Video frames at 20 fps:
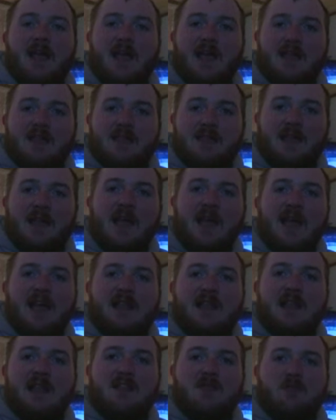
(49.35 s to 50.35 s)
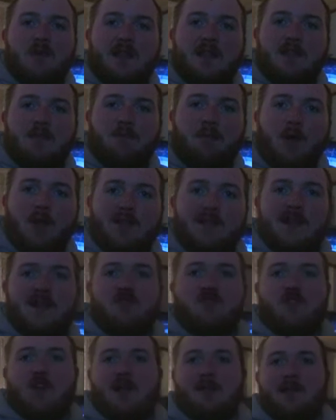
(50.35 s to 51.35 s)
And then that's when the
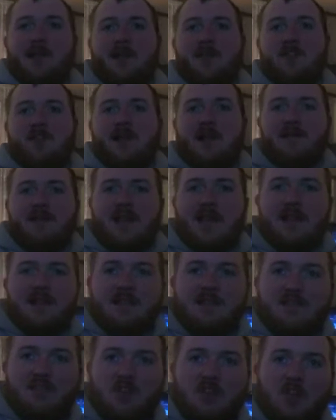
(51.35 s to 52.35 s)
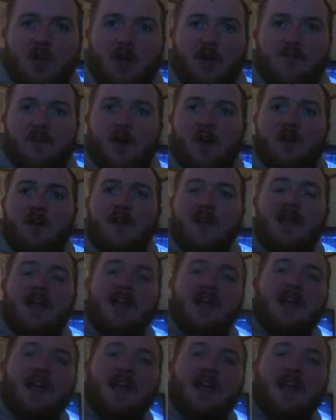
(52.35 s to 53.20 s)
Portland Trail Blazers confidence took over,